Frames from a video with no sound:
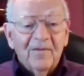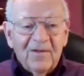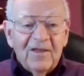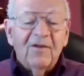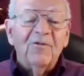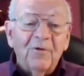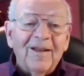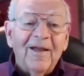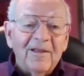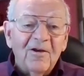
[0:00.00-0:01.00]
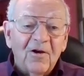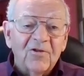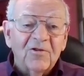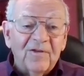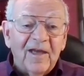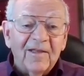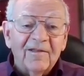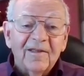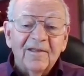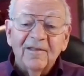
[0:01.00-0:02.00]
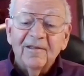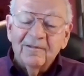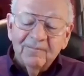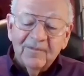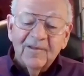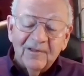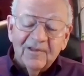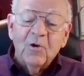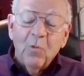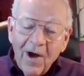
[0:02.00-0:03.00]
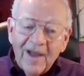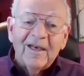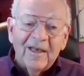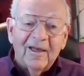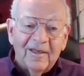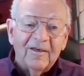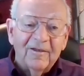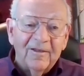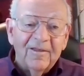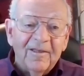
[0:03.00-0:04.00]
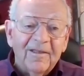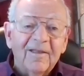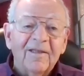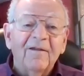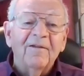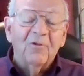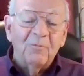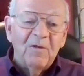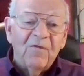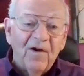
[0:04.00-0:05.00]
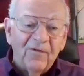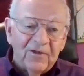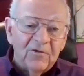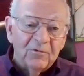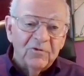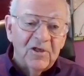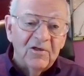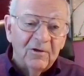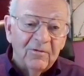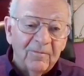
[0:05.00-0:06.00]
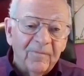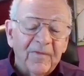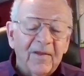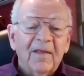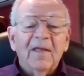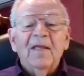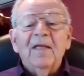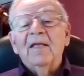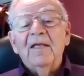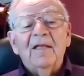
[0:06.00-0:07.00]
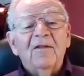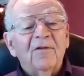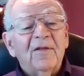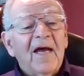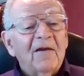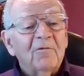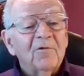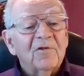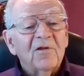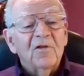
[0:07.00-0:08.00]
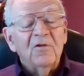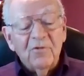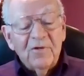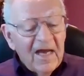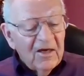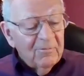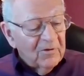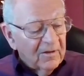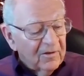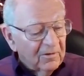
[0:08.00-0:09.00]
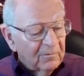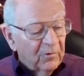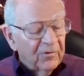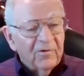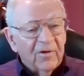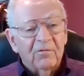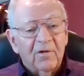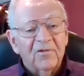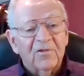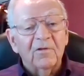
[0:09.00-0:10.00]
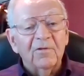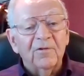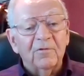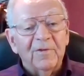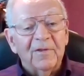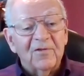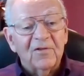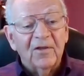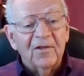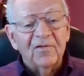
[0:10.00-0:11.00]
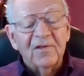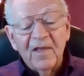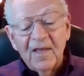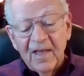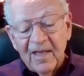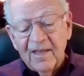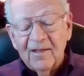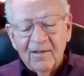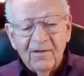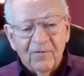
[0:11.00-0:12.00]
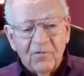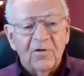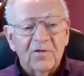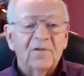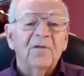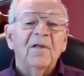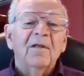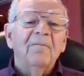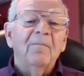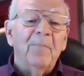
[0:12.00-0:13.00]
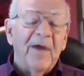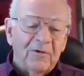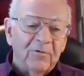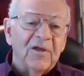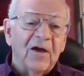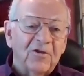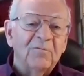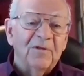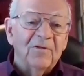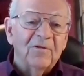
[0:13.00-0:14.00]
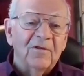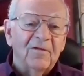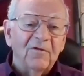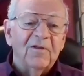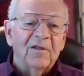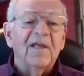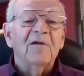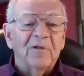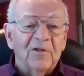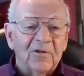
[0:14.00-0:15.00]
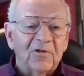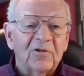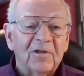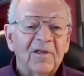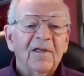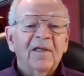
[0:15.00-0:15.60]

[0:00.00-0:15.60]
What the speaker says: the underlying cause of that is quite likely to be found in your genome. And that was unanimously supported across all the twin studies, and of course, better documented even in heritage.